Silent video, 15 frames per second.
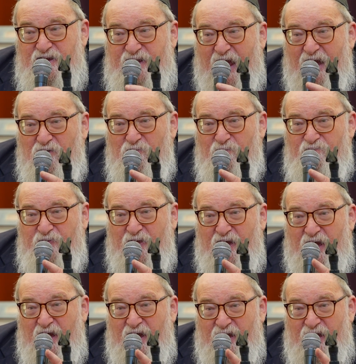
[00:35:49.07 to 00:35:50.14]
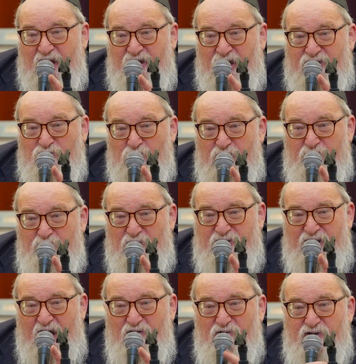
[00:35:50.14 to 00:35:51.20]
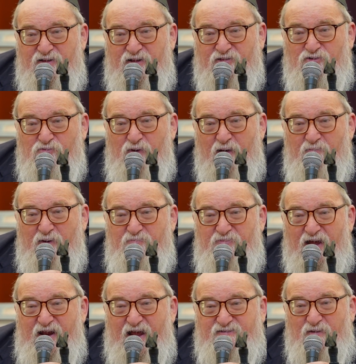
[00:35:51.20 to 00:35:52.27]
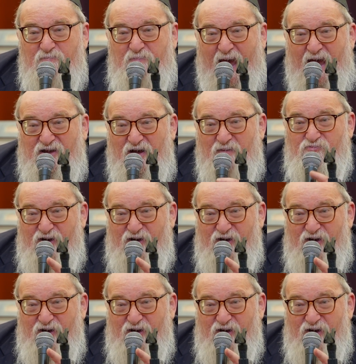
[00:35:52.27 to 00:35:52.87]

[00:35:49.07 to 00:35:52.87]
Now, I do want to point out that the Rambam then has a backup